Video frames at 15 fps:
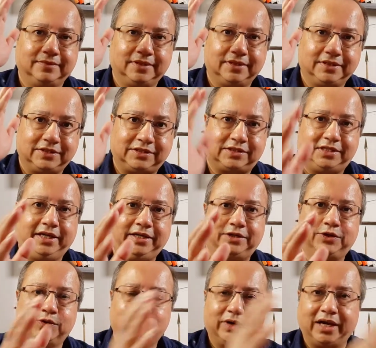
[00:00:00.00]
Stick
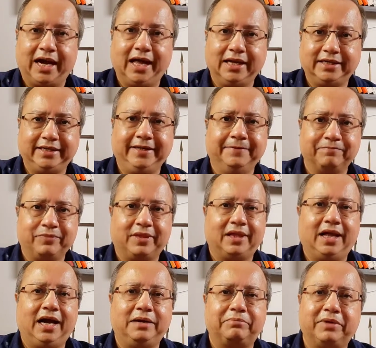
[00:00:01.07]
to reality.
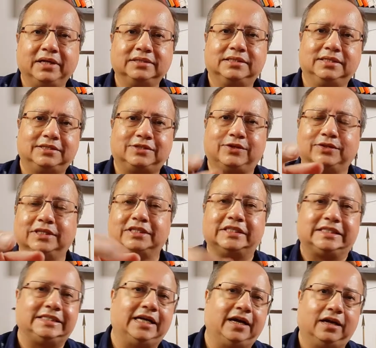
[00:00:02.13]
That brings us to
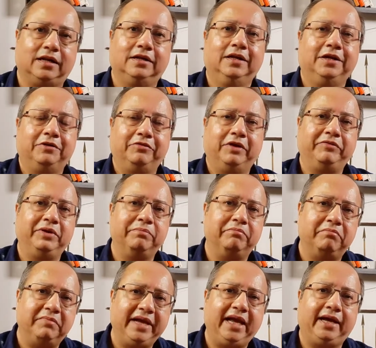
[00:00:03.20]
this channel where we
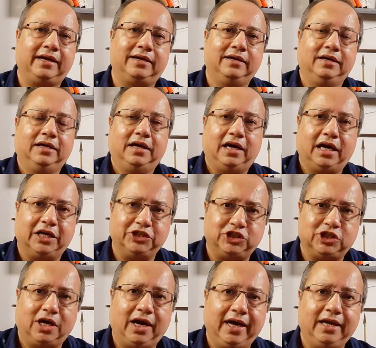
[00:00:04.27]
make
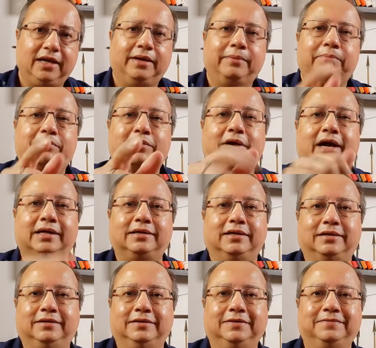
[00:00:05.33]
Agile
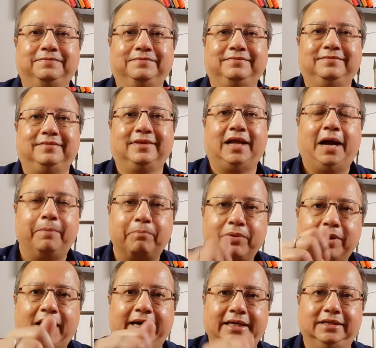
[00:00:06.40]
practical,
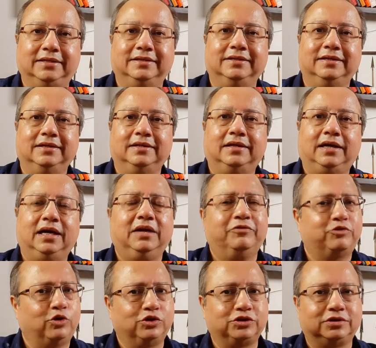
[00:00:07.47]
applied. And of
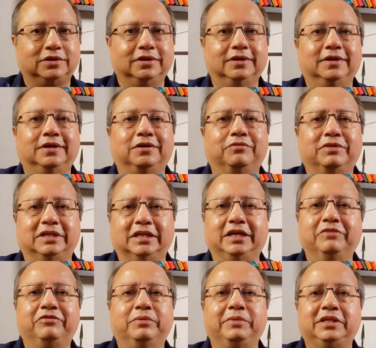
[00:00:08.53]
course, with the
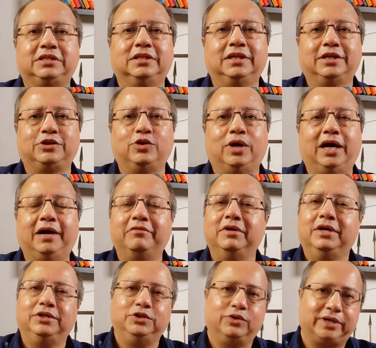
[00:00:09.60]
information that you have,
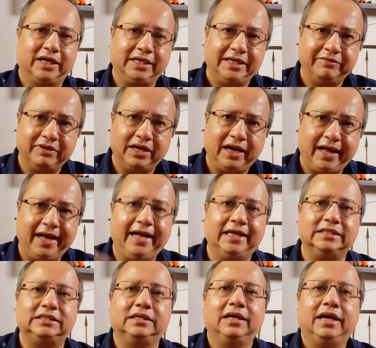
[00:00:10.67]
you can even
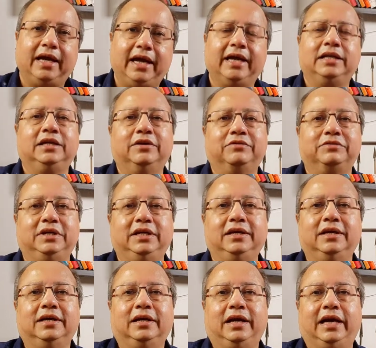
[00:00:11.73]
ace any of the
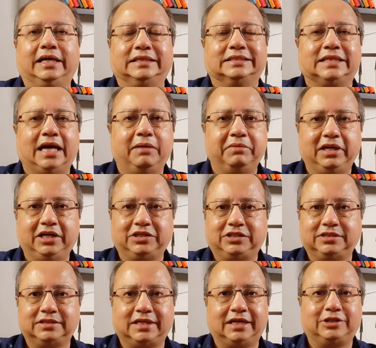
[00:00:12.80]

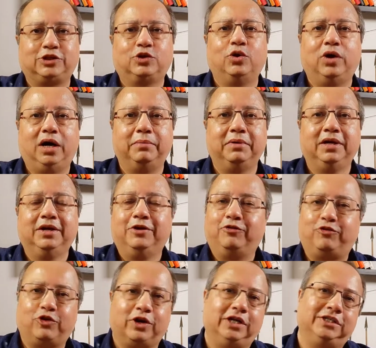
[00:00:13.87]
examinations that show up
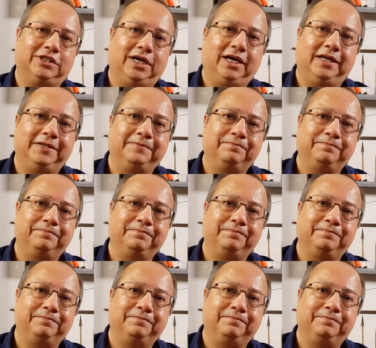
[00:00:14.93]
for Agile.